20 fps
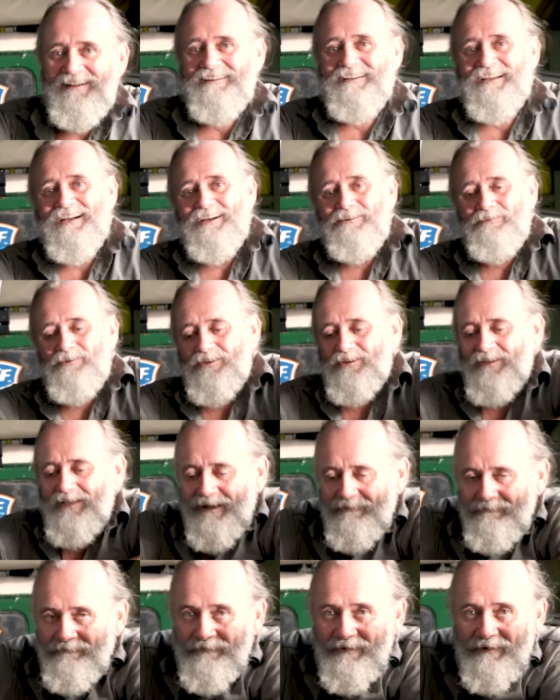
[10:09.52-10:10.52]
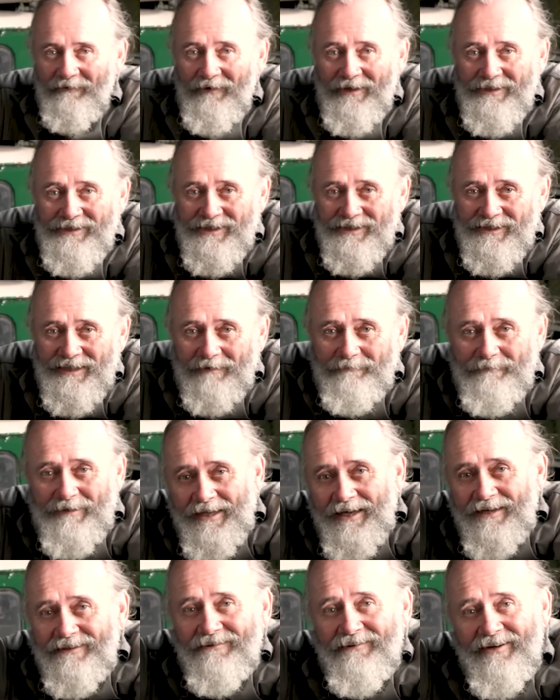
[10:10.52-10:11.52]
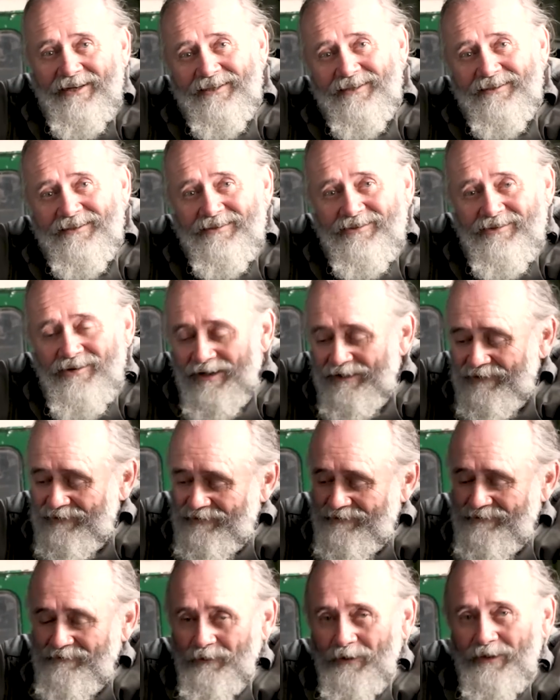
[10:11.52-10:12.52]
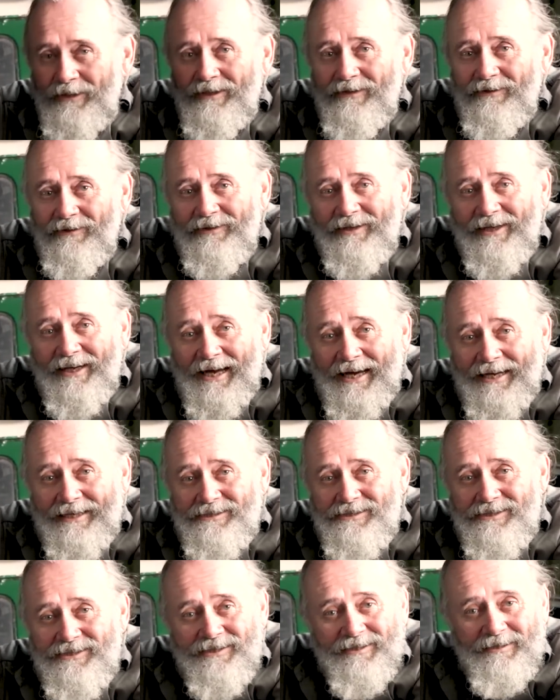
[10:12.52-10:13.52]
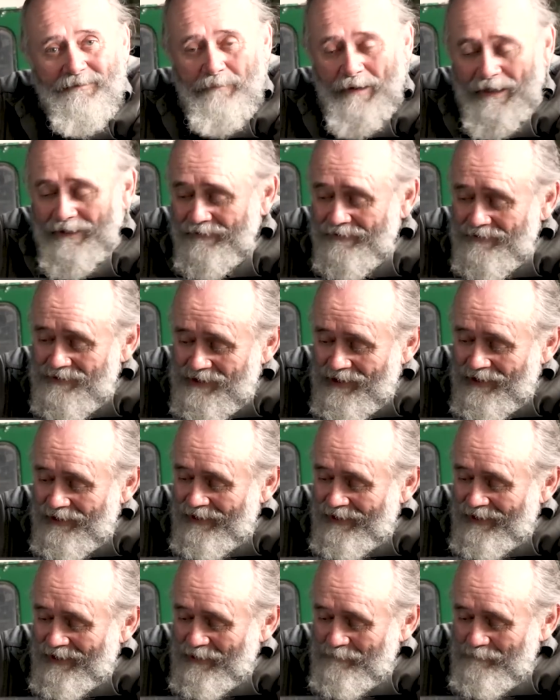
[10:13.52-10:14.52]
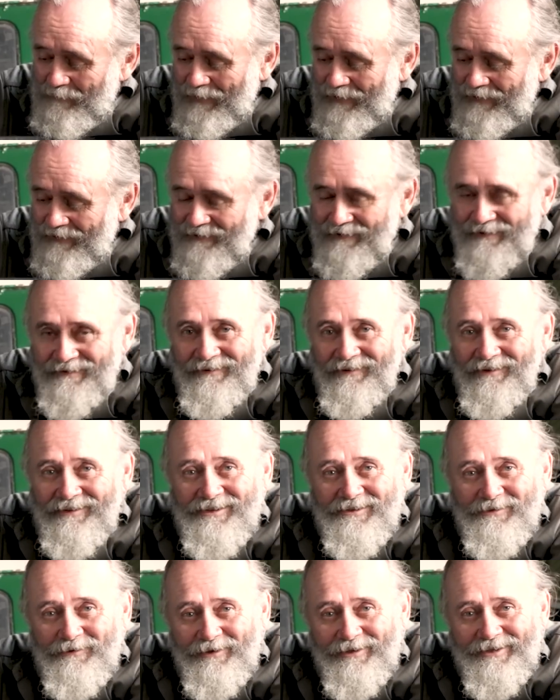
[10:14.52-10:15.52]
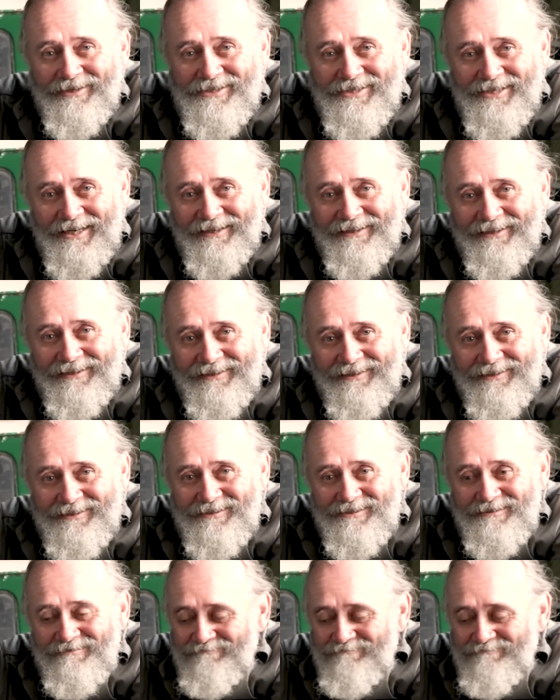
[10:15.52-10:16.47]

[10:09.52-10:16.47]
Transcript: Okay, well, um, Rich is up the other end of the truck working on the gauges and the buttons, but I just wanted to show you this